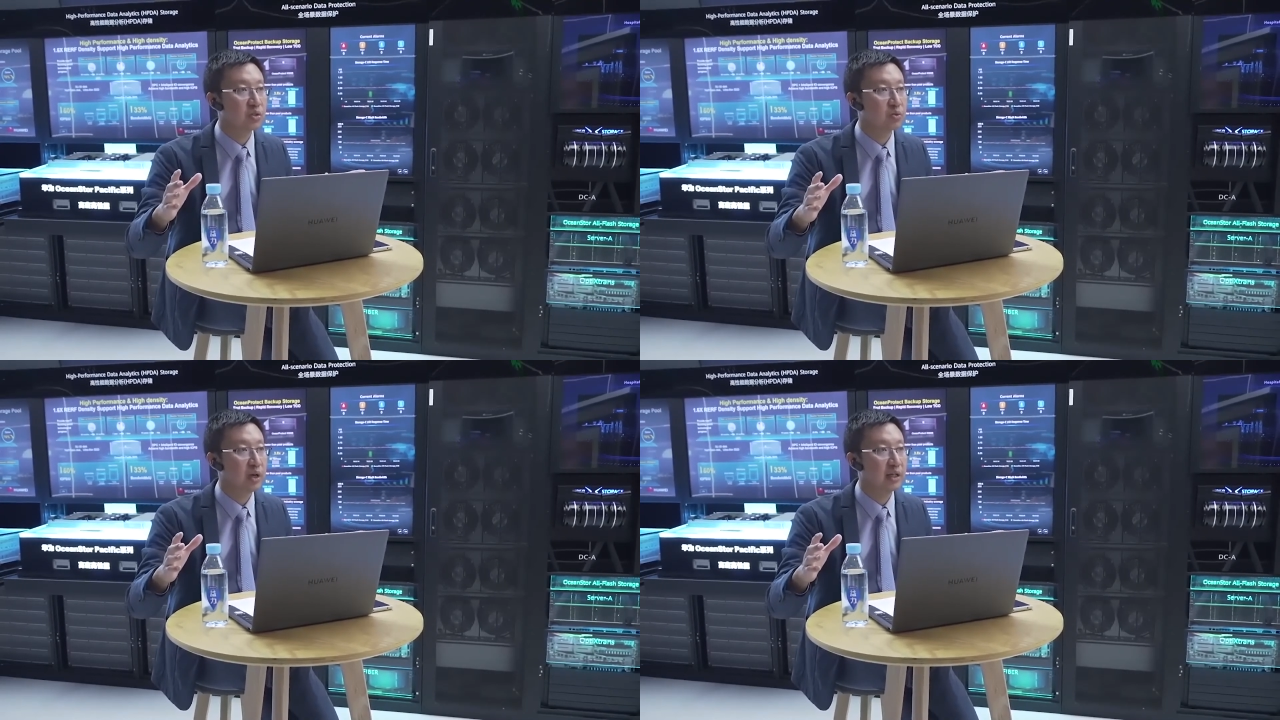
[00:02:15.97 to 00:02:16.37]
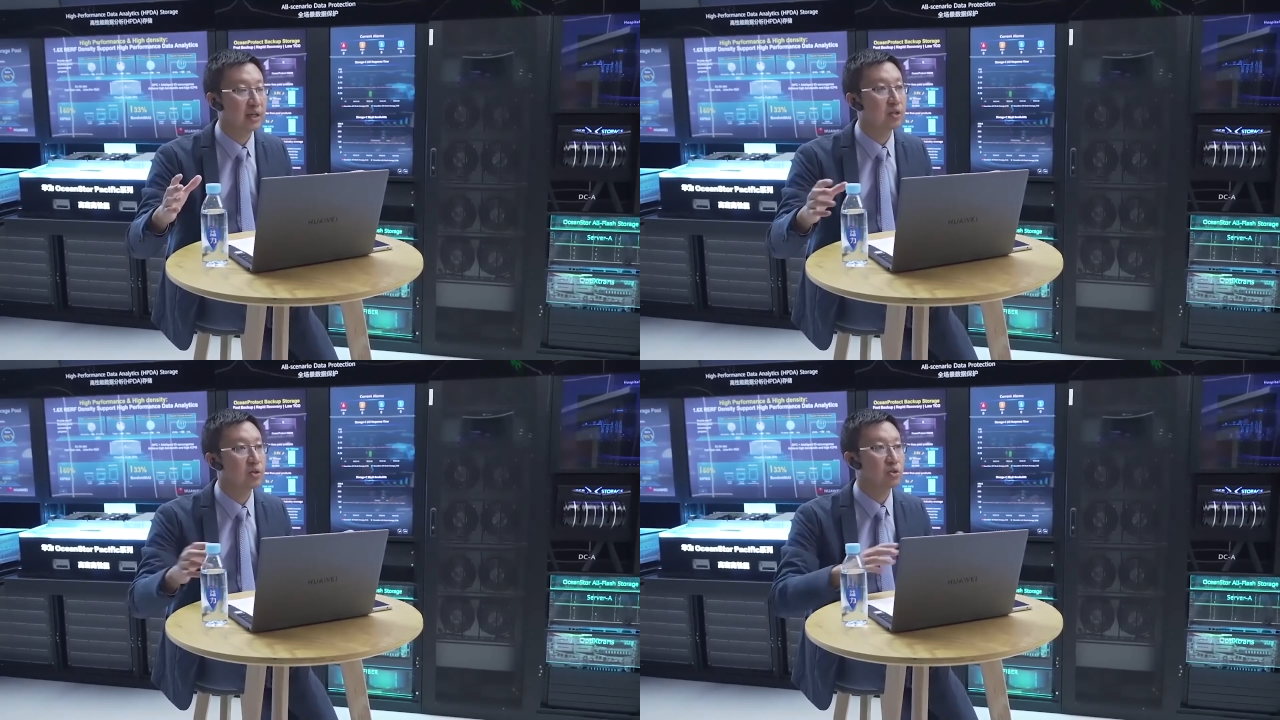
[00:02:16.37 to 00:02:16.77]
right?
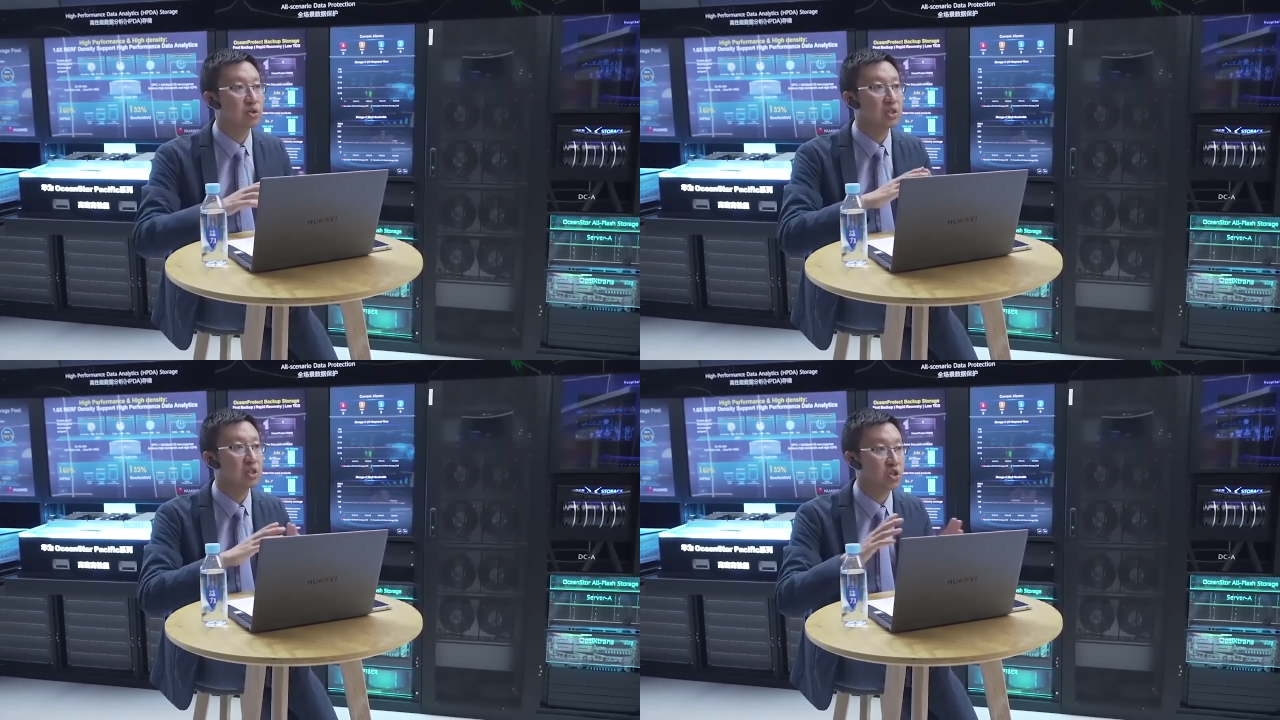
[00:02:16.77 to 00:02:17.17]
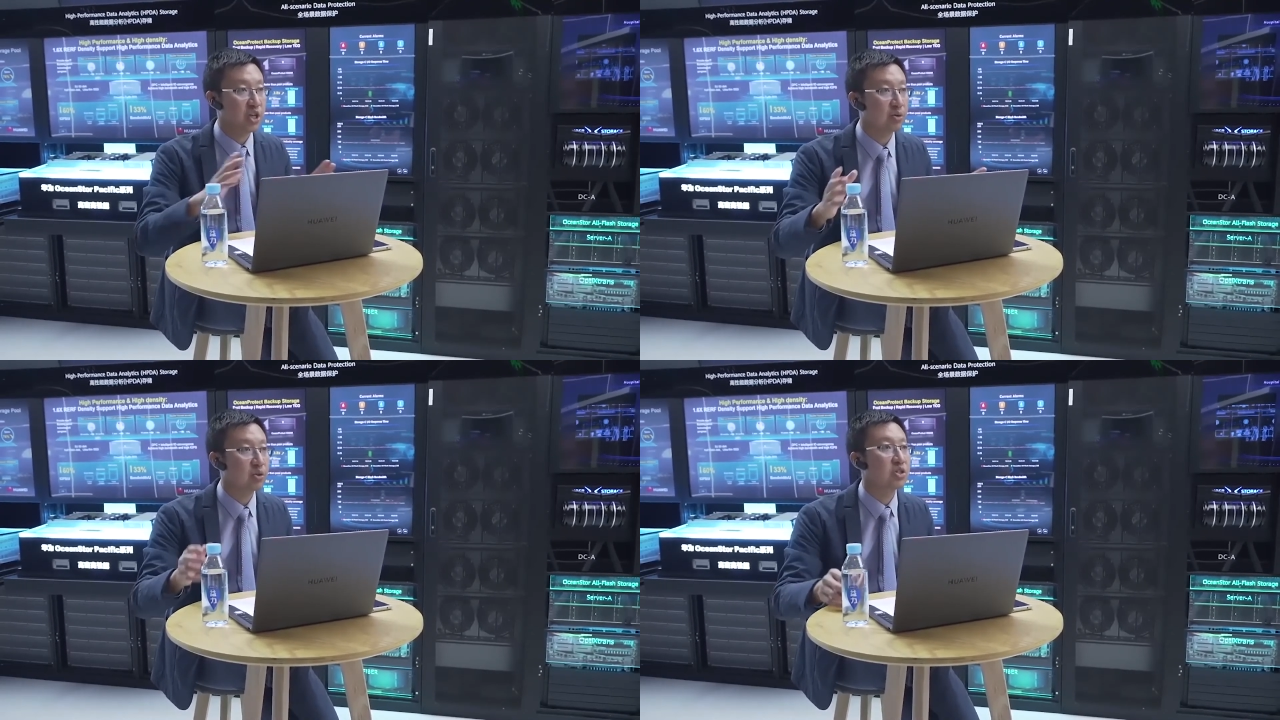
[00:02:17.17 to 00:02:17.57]
And also data
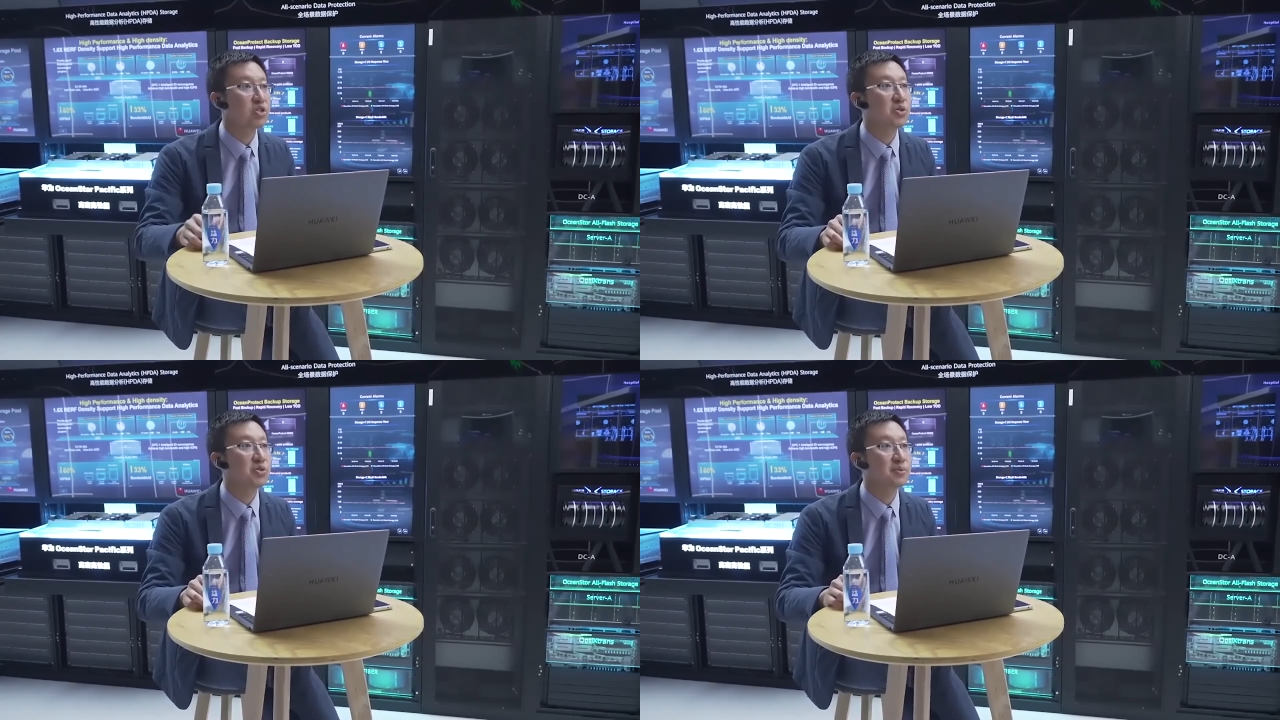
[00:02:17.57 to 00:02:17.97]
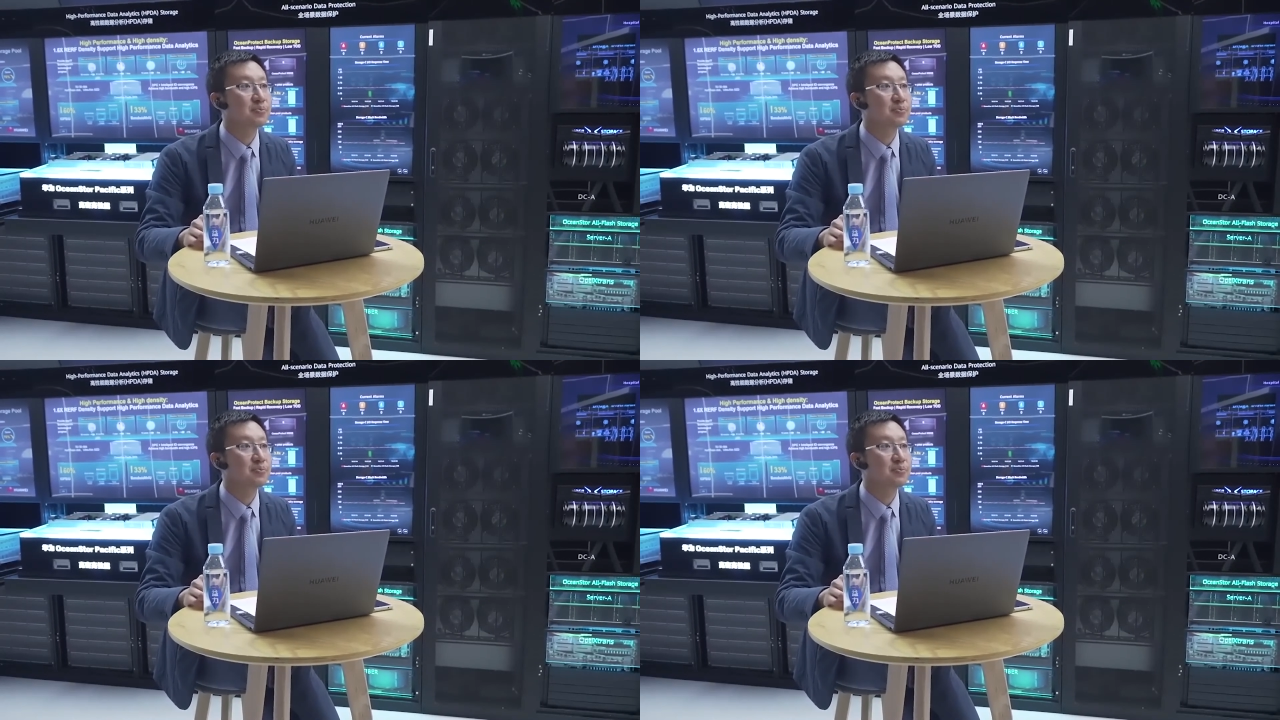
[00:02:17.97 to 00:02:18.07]
sharing issues.